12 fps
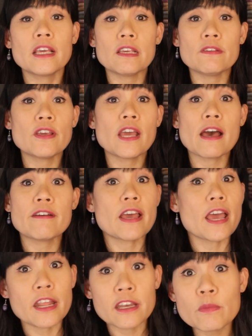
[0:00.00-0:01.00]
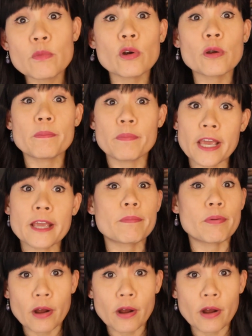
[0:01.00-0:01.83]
If you have any more big